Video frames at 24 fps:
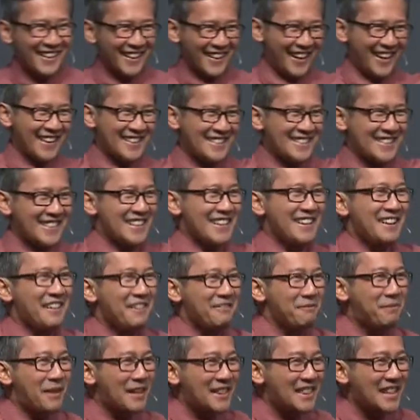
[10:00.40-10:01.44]
it's,
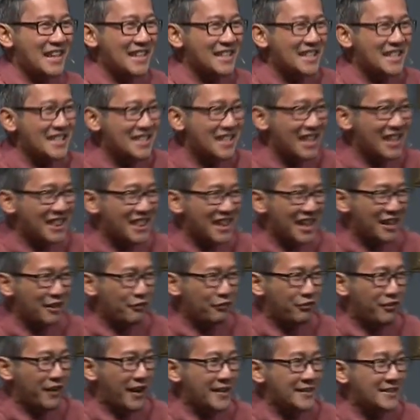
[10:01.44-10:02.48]
but this is the
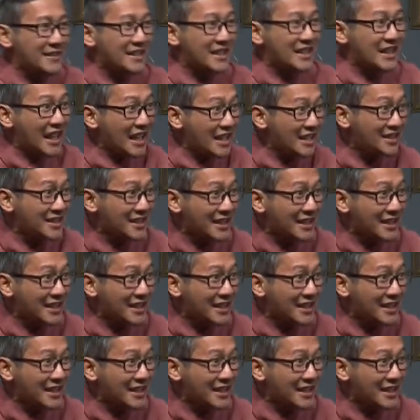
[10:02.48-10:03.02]
thing, friends. This